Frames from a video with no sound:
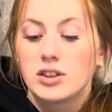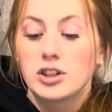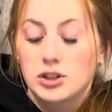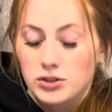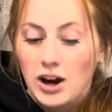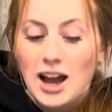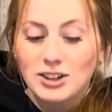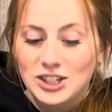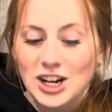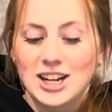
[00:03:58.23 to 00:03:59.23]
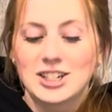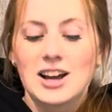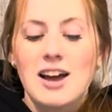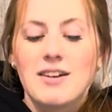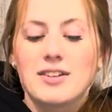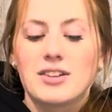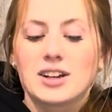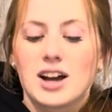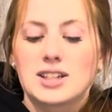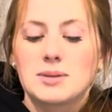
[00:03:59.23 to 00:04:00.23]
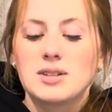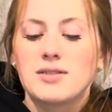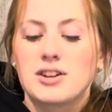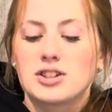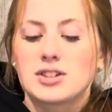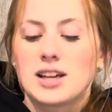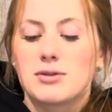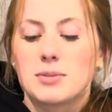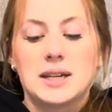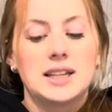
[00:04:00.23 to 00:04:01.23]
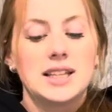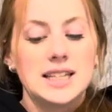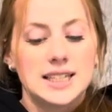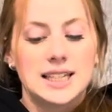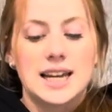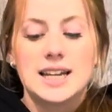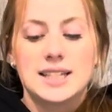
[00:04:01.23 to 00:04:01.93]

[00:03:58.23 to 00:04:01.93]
trial judge found that customs officials had repeatedly delayed,